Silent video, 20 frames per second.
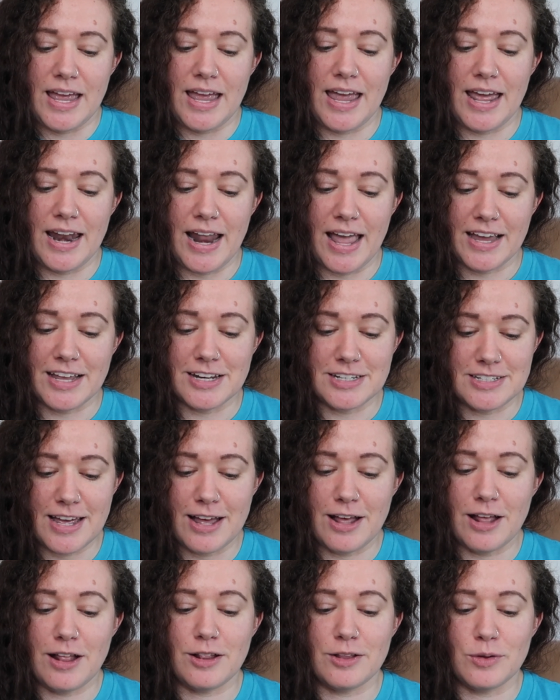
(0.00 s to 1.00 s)
and I can
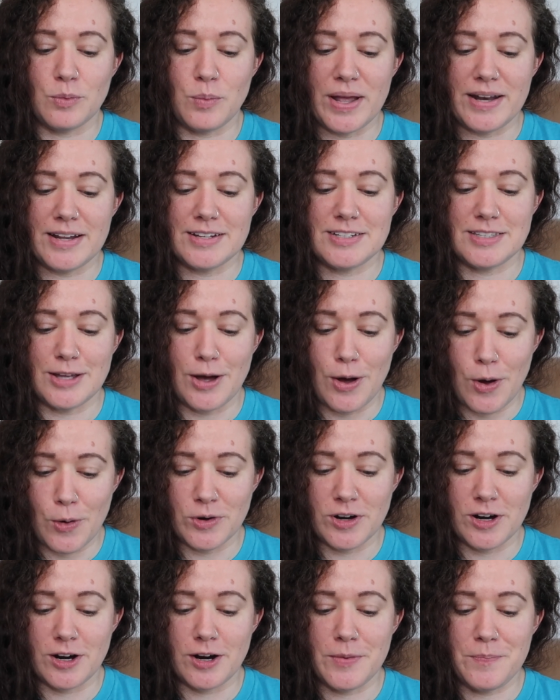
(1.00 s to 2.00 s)
tell when it's the
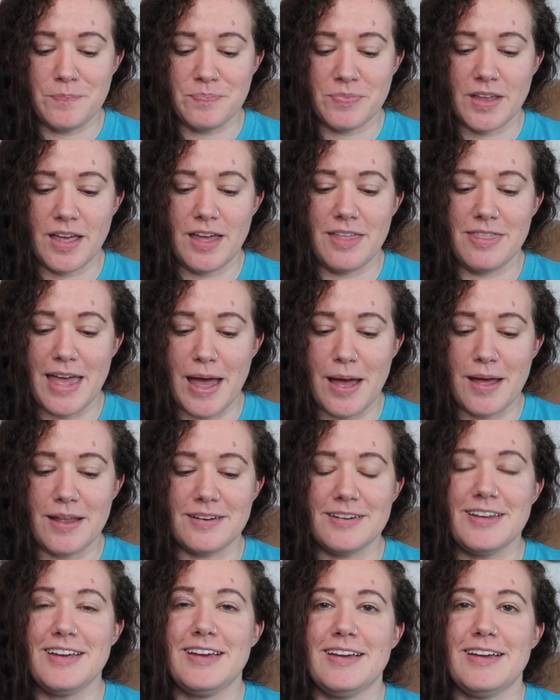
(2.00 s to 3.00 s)
owner that